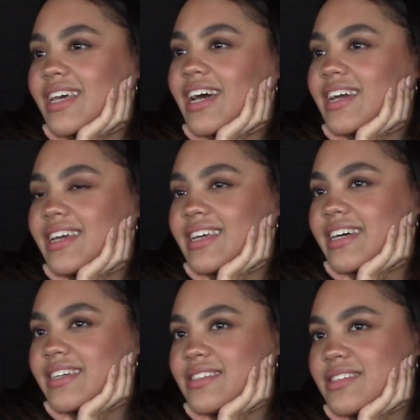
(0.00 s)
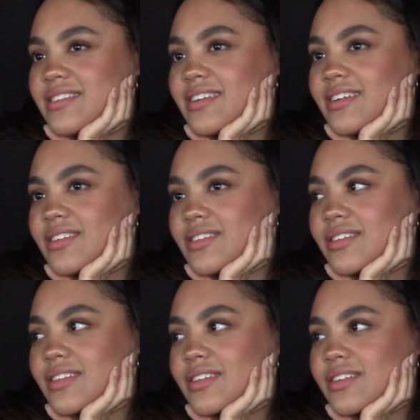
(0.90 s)
I guess
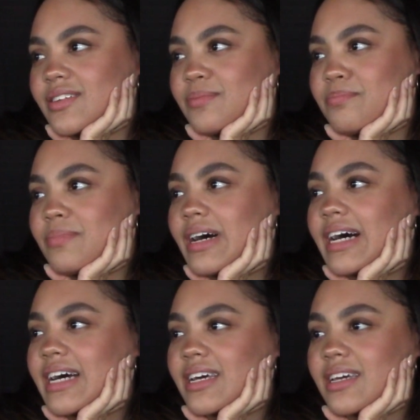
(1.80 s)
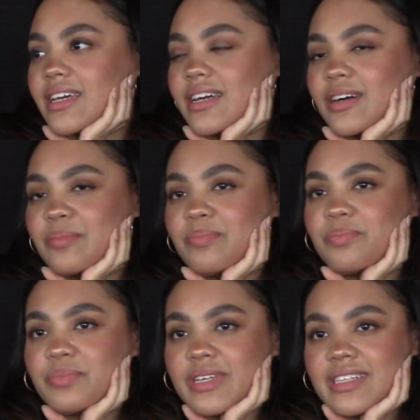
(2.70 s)
my
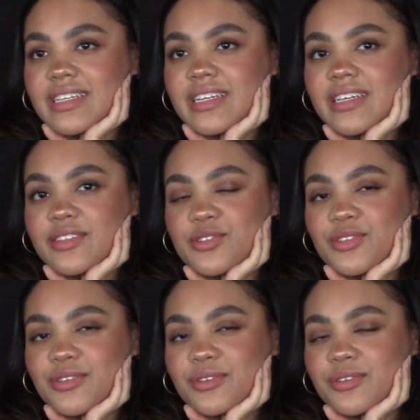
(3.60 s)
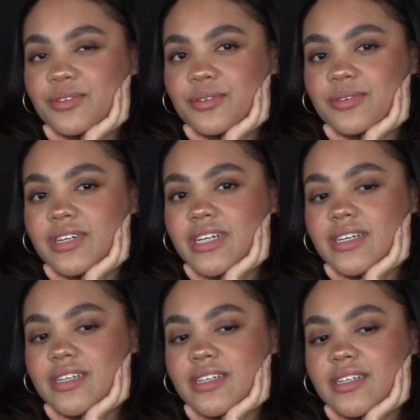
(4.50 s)
ability to
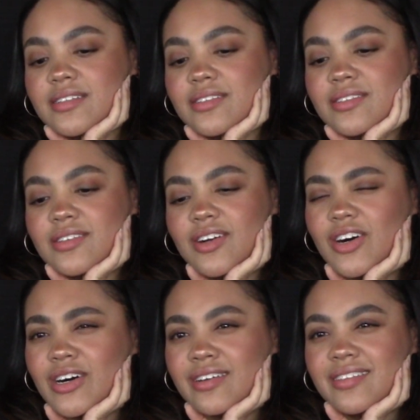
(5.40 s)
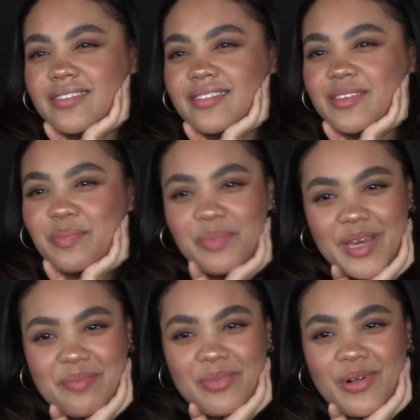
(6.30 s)
talk to
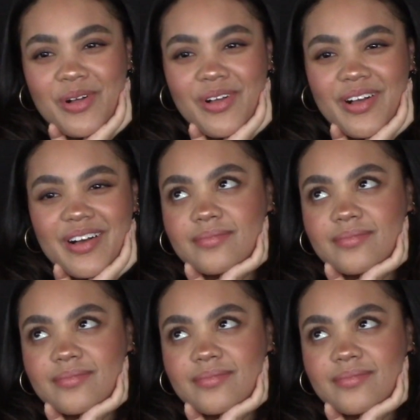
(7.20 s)
people,